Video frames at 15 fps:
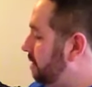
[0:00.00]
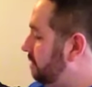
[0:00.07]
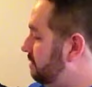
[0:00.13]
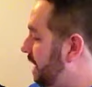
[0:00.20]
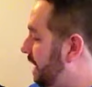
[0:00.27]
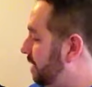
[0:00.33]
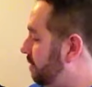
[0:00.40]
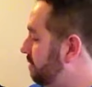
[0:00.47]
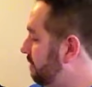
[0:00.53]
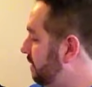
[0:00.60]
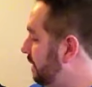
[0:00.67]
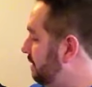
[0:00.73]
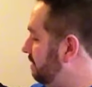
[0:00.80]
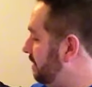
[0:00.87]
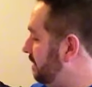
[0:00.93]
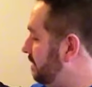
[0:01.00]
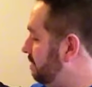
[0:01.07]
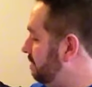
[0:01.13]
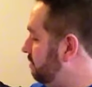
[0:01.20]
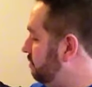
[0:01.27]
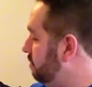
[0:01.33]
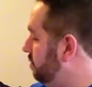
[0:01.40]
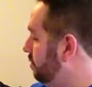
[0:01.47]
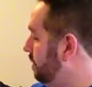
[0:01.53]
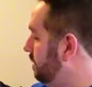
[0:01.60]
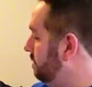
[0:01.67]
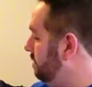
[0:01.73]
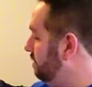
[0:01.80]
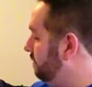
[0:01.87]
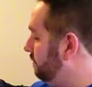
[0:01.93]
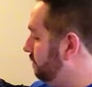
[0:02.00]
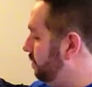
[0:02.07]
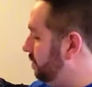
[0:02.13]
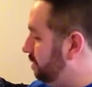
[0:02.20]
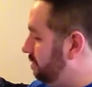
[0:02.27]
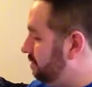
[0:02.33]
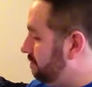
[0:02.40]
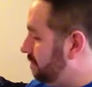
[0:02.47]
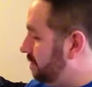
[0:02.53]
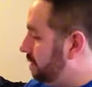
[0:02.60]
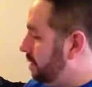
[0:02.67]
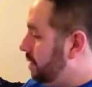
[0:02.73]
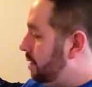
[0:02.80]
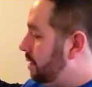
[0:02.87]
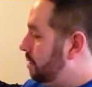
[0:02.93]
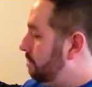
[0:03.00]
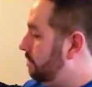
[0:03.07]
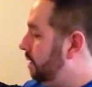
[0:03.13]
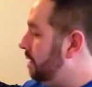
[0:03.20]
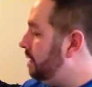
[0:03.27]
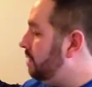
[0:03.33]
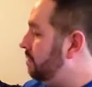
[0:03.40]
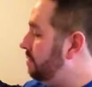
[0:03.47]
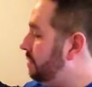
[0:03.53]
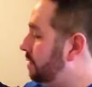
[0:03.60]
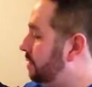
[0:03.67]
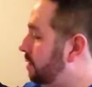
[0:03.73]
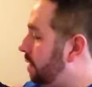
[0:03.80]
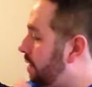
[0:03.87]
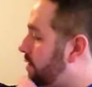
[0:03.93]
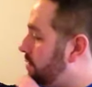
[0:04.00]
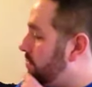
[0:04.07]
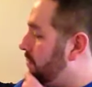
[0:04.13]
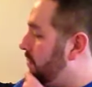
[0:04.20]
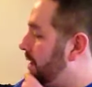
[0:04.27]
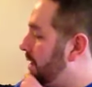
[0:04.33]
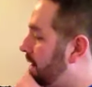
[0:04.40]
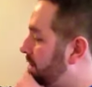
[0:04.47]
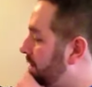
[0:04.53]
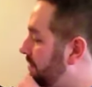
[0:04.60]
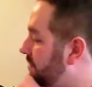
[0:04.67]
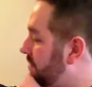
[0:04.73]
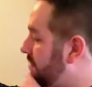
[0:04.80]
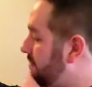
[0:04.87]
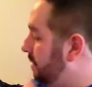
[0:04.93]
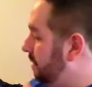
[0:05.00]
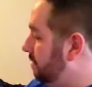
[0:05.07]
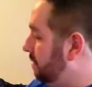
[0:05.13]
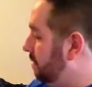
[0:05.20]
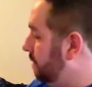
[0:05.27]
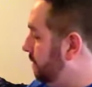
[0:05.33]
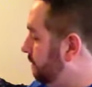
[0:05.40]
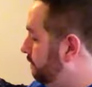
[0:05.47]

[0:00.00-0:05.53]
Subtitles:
Jack was lazy, it's true, and a bit foolish, but he was a good-hearted boy and he loved his mother.